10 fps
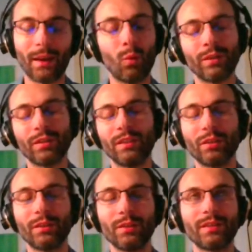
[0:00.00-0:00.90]
And I want to
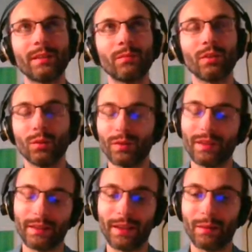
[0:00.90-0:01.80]
introduce some
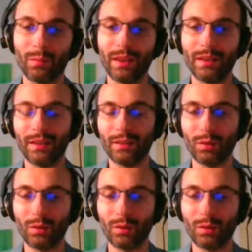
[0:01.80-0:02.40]
tools that can be